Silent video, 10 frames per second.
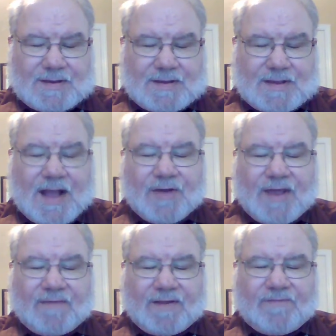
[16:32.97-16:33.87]
Our
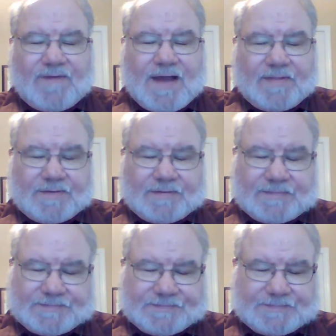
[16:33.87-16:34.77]
Heavenly Father,
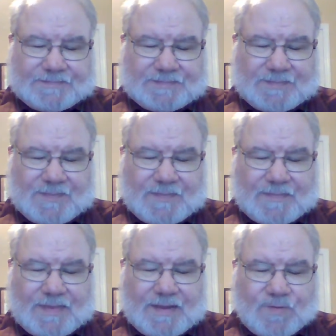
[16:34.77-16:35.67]

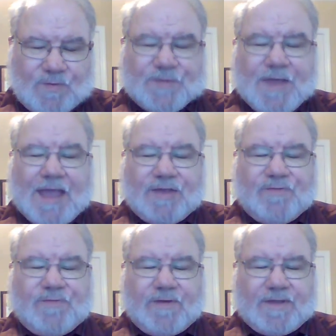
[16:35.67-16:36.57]
we thank you
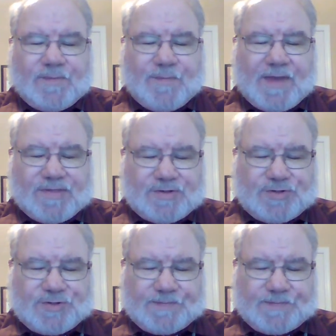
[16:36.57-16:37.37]
for this message.